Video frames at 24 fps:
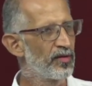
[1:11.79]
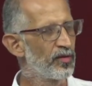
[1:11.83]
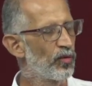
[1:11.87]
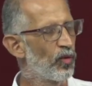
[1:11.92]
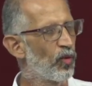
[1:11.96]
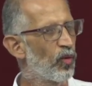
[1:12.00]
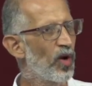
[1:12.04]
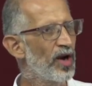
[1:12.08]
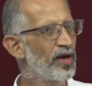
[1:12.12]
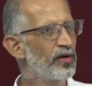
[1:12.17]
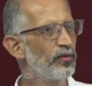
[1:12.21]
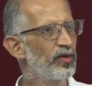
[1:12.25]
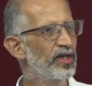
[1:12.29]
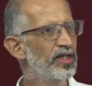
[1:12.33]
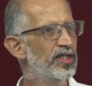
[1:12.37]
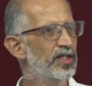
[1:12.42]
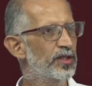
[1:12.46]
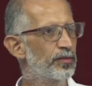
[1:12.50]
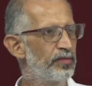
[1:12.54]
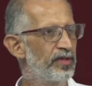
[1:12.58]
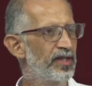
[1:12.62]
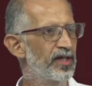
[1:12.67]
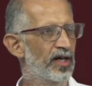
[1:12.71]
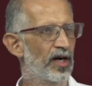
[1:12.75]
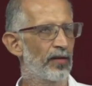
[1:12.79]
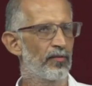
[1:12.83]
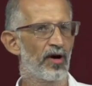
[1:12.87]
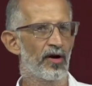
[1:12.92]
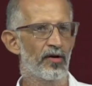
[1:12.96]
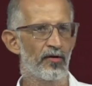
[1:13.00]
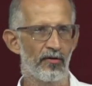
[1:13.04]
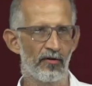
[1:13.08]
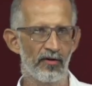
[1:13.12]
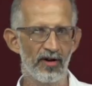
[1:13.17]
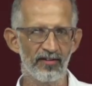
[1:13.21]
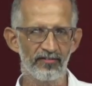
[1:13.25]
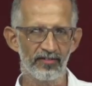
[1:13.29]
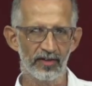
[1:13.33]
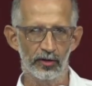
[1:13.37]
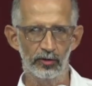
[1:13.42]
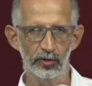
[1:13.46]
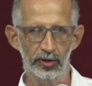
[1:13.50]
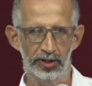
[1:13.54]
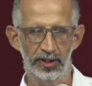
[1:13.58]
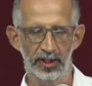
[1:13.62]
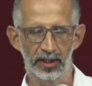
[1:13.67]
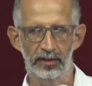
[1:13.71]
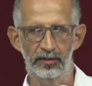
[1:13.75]
when we speak about
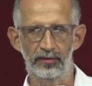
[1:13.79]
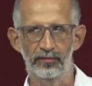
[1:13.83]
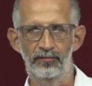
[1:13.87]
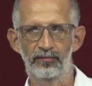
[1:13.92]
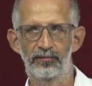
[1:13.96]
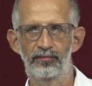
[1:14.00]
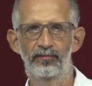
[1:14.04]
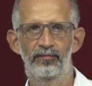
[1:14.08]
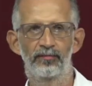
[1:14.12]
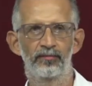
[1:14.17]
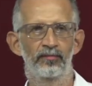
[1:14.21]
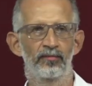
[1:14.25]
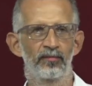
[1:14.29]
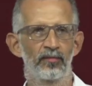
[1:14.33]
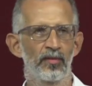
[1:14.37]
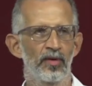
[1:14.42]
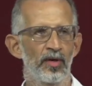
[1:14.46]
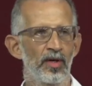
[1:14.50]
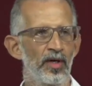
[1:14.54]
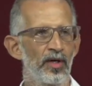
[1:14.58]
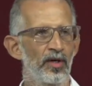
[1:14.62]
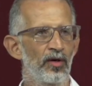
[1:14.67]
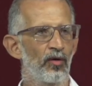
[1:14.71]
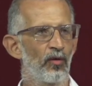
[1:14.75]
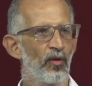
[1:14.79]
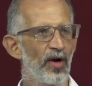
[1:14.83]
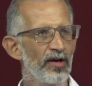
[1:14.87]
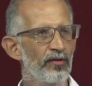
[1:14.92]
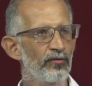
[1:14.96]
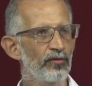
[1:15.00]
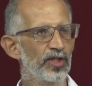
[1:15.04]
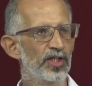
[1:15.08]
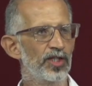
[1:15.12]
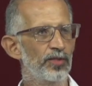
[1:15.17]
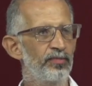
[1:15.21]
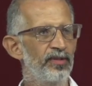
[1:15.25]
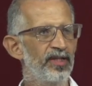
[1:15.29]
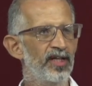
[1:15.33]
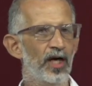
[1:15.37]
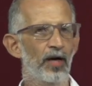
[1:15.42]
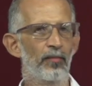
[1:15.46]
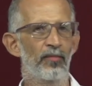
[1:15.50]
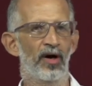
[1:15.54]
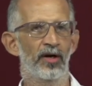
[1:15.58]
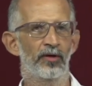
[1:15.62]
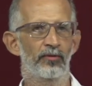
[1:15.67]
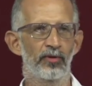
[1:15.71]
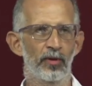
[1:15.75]
revolution, when we speak
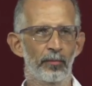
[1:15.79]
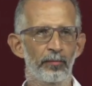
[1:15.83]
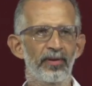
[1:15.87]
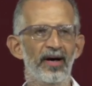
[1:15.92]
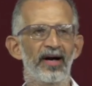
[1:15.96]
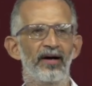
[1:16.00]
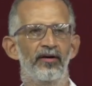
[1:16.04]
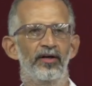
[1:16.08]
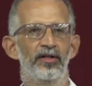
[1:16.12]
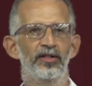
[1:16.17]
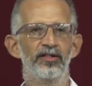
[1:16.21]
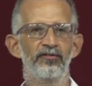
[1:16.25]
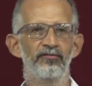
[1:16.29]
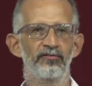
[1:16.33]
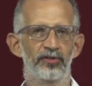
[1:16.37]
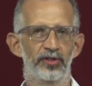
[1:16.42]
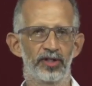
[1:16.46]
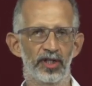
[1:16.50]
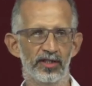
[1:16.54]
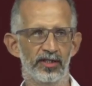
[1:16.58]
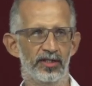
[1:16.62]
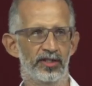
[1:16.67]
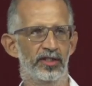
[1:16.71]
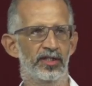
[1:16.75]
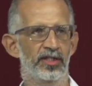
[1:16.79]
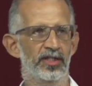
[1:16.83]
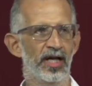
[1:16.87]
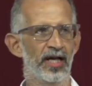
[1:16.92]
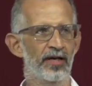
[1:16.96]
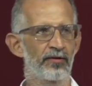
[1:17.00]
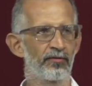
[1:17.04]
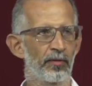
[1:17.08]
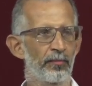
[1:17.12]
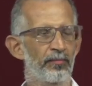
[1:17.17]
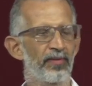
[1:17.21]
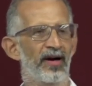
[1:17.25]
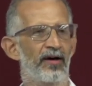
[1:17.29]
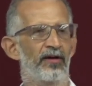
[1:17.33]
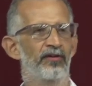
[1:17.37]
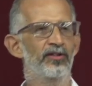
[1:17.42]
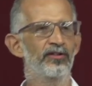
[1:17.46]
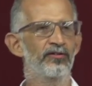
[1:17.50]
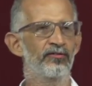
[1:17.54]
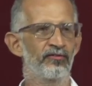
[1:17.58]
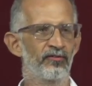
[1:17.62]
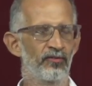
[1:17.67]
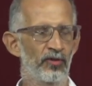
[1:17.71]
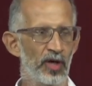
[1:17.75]
about reparative justice and
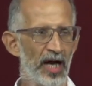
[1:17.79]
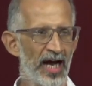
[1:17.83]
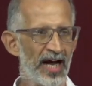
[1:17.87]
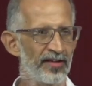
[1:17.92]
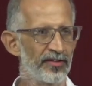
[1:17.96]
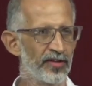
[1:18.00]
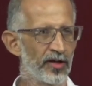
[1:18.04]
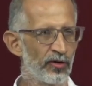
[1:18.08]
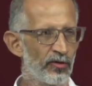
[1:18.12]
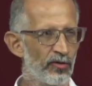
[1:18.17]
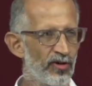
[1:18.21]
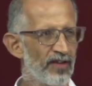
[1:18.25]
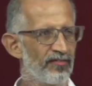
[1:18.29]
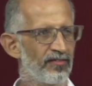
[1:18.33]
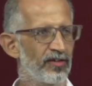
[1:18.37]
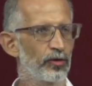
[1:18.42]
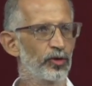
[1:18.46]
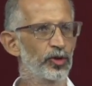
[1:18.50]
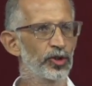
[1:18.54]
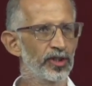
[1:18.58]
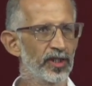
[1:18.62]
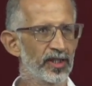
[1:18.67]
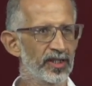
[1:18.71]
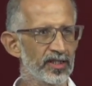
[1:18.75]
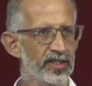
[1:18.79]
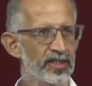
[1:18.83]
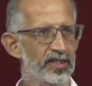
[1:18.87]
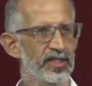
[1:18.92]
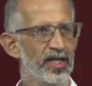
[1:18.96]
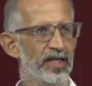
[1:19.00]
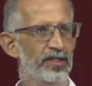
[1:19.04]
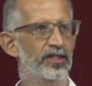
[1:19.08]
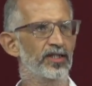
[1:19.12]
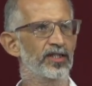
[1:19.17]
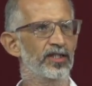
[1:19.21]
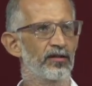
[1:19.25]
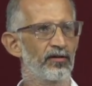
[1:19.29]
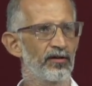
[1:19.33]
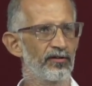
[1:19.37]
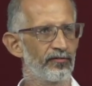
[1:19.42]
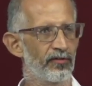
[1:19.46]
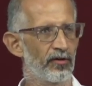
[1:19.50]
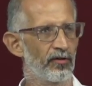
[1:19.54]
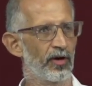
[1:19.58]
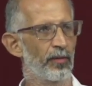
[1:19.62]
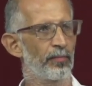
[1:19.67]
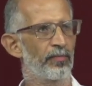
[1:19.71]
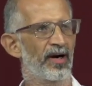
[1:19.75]
the revolution that is necessary
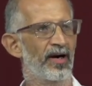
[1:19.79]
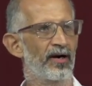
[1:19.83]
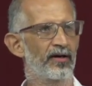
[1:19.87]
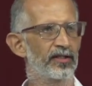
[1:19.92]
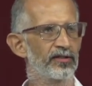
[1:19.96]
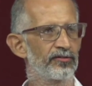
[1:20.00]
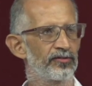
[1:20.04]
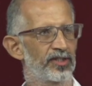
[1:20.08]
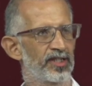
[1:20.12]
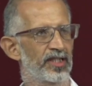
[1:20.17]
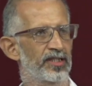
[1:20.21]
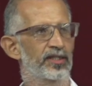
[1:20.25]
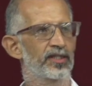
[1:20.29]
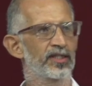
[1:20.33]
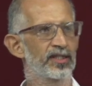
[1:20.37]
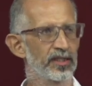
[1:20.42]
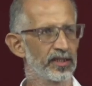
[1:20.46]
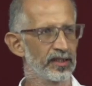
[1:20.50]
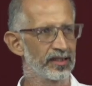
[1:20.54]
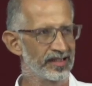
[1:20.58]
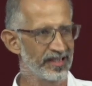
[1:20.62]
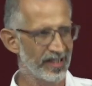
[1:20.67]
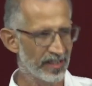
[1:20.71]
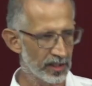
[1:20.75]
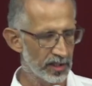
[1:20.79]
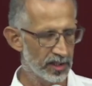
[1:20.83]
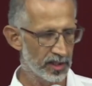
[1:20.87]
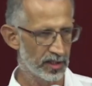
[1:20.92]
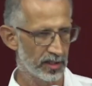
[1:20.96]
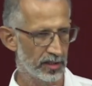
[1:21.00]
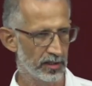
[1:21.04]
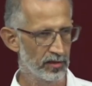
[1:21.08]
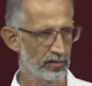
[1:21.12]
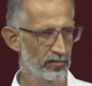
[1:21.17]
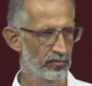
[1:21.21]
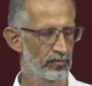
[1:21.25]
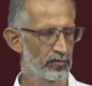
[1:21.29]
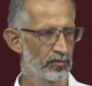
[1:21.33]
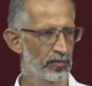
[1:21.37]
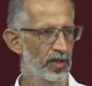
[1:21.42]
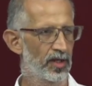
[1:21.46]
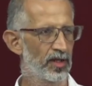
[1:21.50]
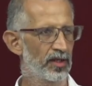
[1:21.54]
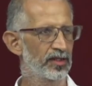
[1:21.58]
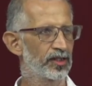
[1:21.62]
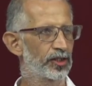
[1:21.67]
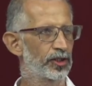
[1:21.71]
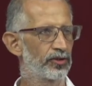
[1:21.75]
for reparative justice in this
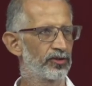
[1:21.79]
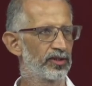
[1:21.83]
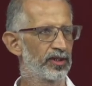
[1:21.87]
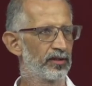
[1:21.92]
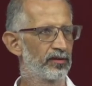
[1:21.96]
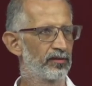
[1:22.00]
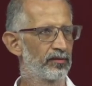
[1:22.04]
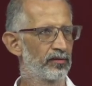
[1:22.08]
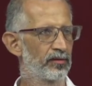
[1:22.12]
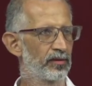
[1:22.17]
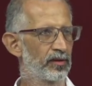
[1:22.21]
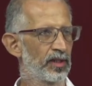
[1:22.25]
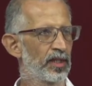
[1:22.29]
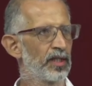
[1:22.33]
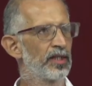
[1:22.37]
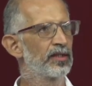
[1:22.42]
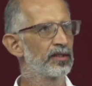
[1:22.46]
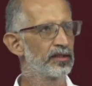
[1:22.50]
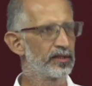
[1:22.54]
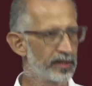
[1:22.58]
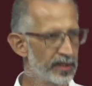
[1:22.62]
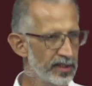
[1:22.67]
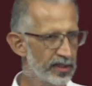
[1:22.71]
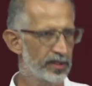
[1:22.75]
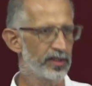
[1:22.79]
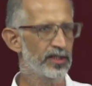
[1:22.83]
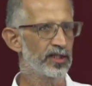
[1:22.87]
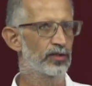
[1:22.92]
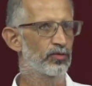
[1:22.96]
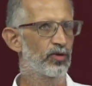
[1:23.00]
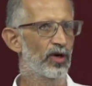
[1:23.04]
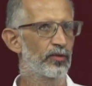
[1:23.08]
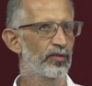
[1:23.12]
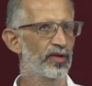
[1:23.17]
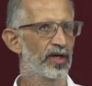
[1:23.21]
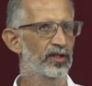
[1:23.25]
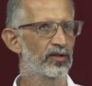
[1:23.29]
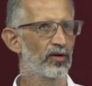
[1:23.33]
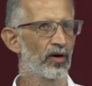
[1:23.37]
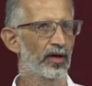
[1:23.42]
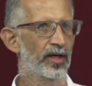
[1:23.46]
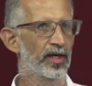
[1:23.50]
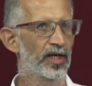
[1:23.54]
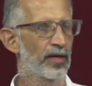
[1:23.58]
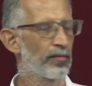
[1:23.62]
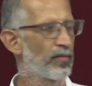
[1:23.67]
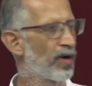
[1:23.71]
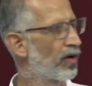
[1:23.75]
country, this is what we are
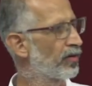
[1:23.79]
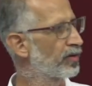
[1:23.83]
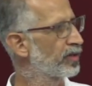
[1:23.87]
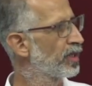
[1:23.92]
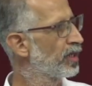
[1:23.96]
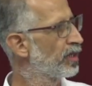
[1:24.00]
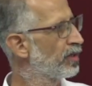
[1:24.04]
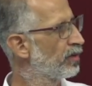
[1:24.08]
talking about.